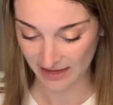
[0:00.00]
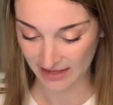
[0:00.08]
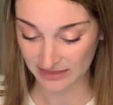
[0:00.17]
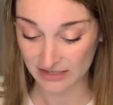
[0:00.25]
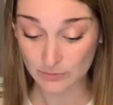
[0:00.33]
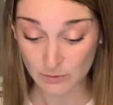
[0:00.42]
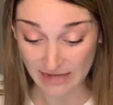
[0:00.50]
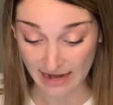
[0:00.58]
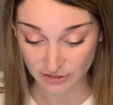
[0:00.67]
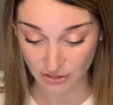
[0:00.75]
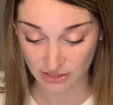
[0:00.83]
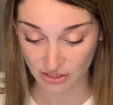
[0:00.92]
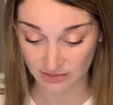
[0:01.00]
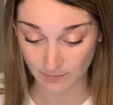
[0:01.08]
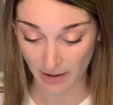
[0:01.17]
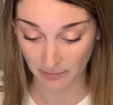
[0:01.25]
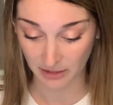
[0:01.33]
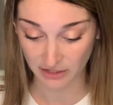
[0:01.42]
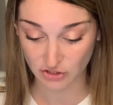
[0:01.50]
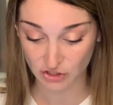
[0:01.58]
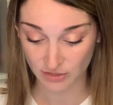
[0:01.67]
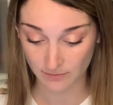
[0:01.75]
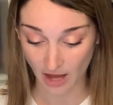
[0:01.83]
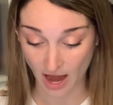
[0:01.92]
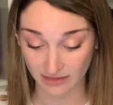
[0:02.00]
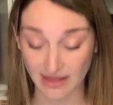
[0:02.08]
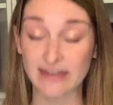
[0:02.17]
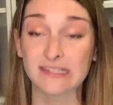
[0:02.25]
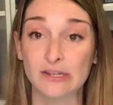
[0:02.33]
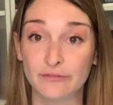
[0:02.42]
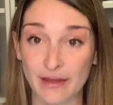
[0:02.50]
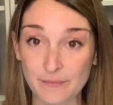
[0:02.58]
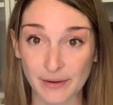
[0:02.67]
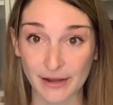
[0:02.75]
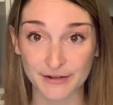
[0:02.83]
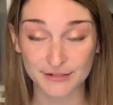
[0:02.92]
This was actually just published last November,